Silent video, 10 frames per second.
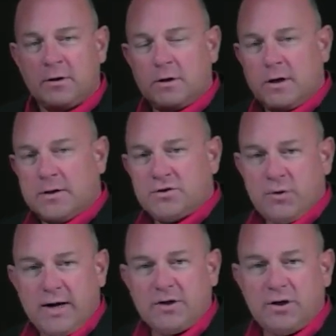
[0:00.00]
uh,
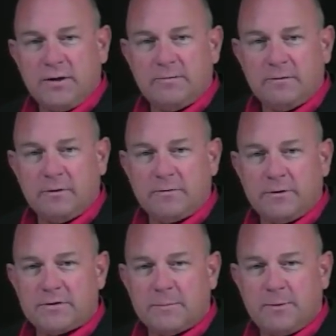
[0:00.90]
strategy uh, for
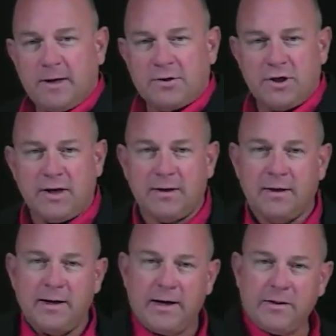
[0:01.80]
the supply chain
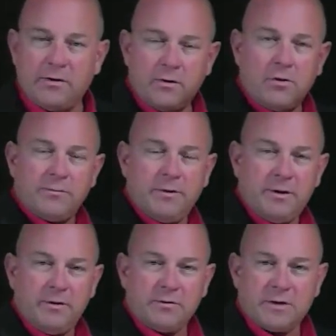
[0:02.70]
and then ultimately
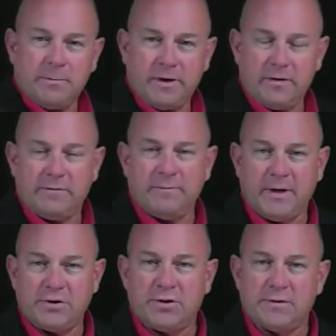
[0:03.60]
those competitive
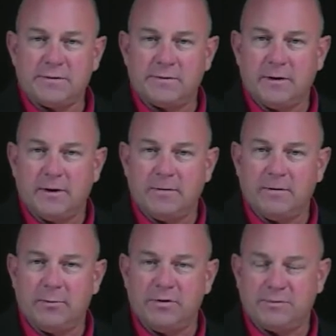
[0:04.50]
dimensions uh,
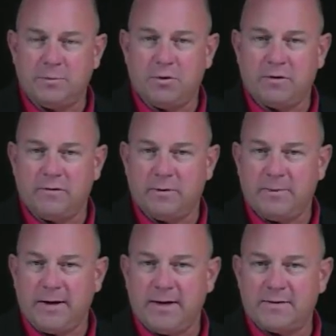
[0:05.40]
that we spoke of in the
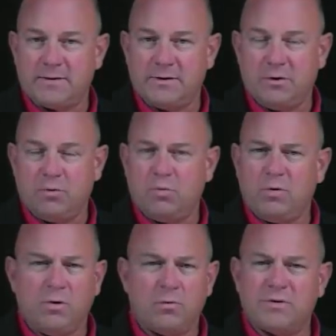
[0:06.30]
past. You know, in
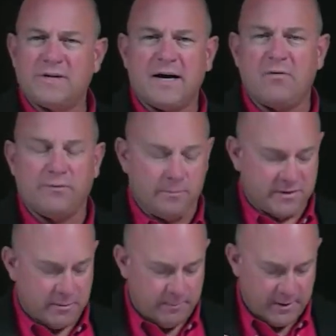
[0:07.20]
other words, how firms
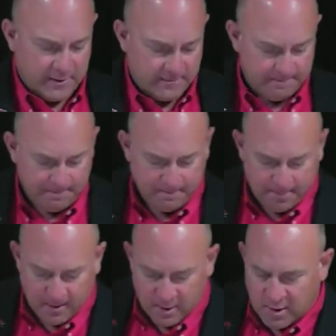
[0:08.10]
compete.
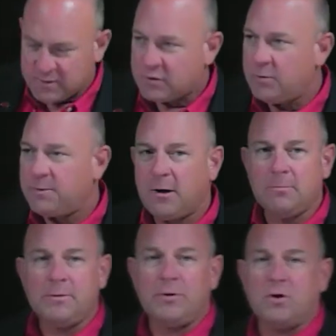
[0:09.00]
So you
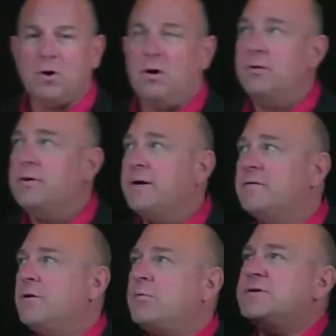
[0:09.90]
probably recall that
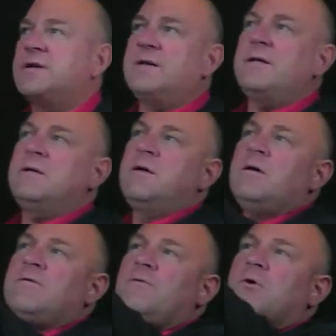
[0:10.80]
uh, we said that
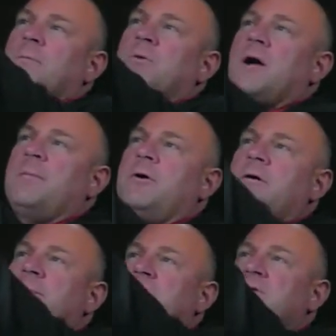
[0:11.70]
four primary
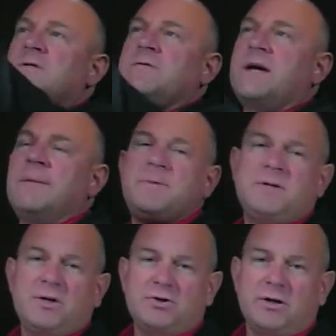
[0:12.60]
dimensions of
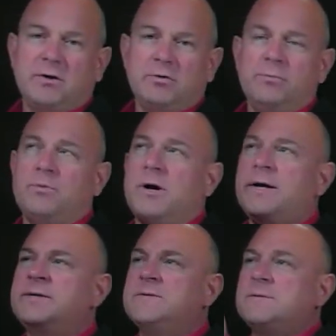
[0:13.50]
competition include
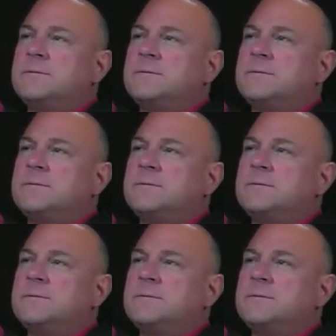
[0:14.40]
price,